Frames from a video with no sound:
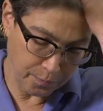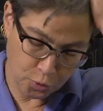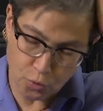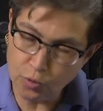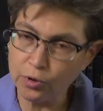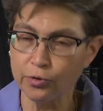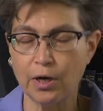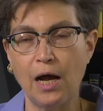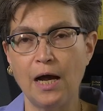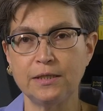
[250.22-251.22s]
pool or
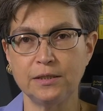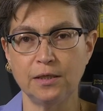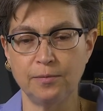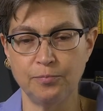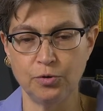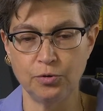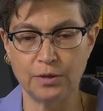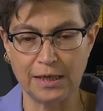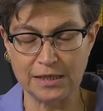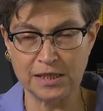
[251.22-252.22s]
a hot tub, you,
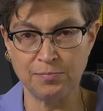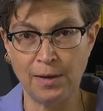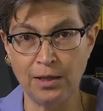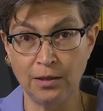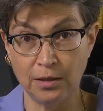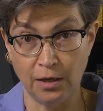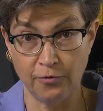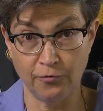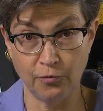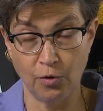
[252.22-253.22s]
that smell
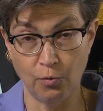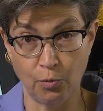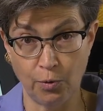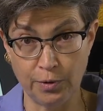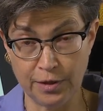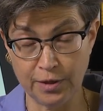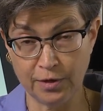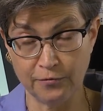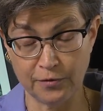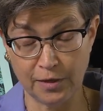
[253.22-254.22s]
of what we
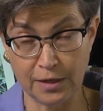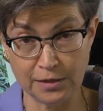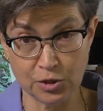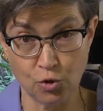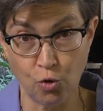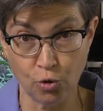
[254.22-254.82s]
think of as